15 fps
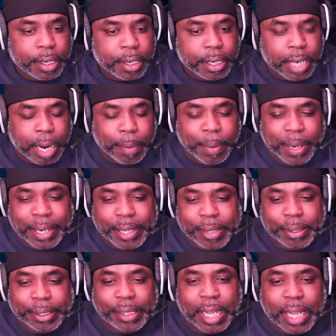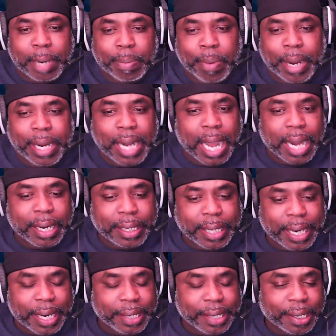and whether you celebrate
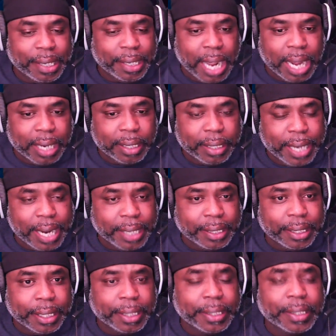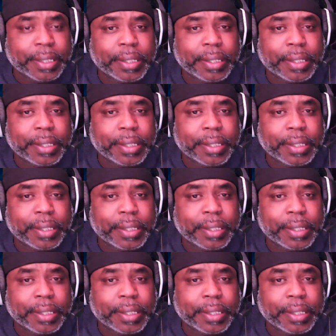holidays or not, catch this.